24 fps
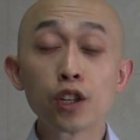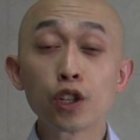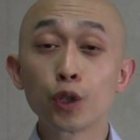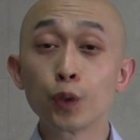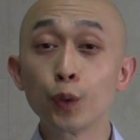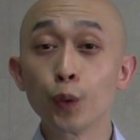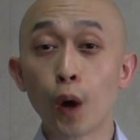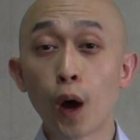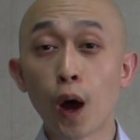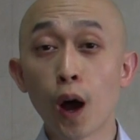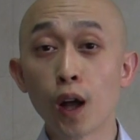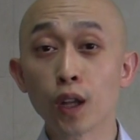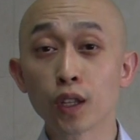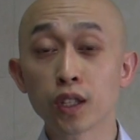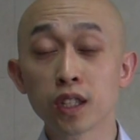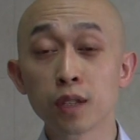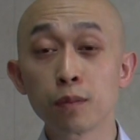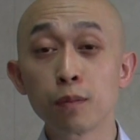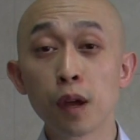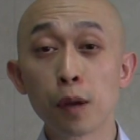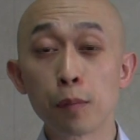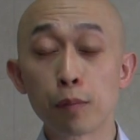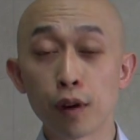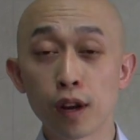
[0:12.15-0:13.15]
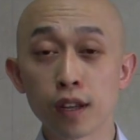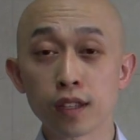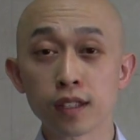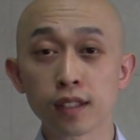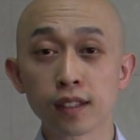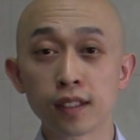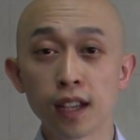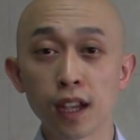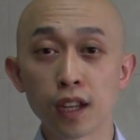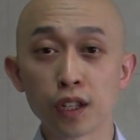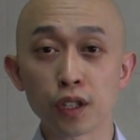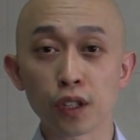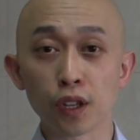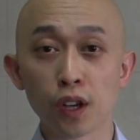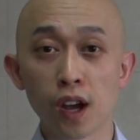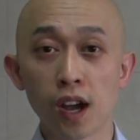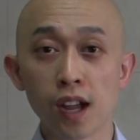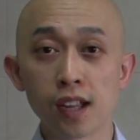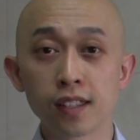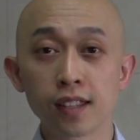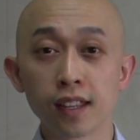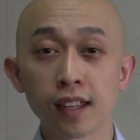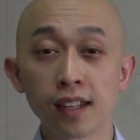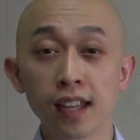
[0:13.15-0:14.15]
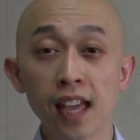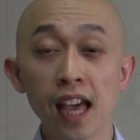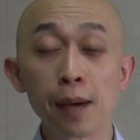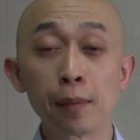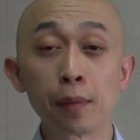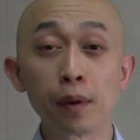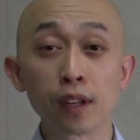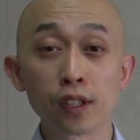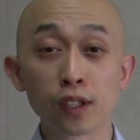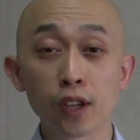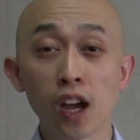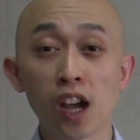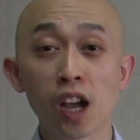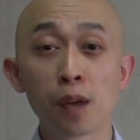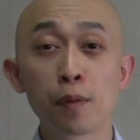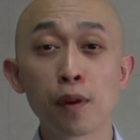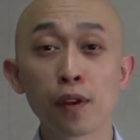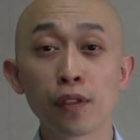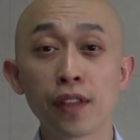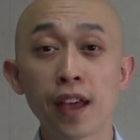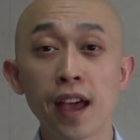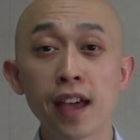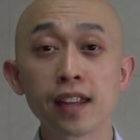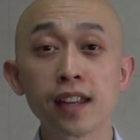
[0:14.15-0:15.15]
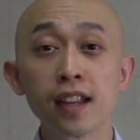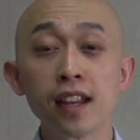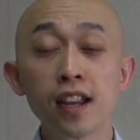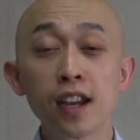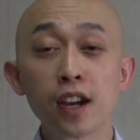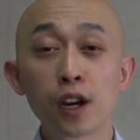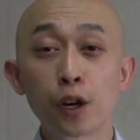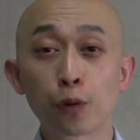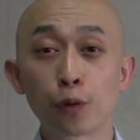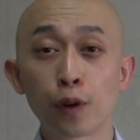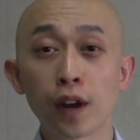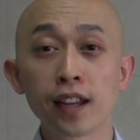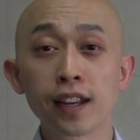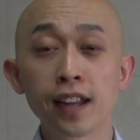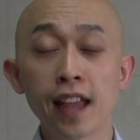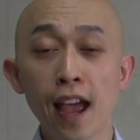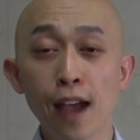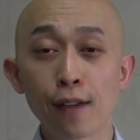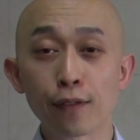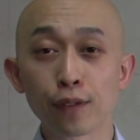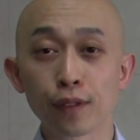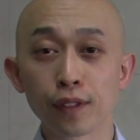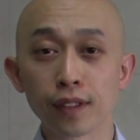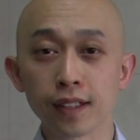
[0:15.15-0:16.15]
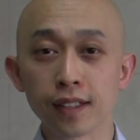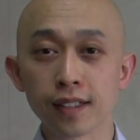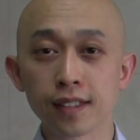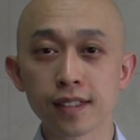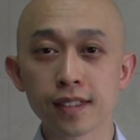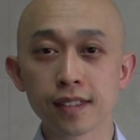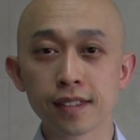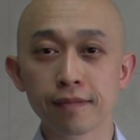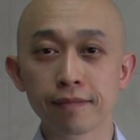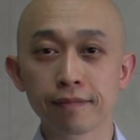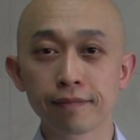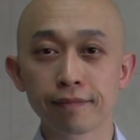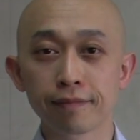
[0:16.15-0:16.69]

to awesome presentation content. I'm going to talk about that right after this.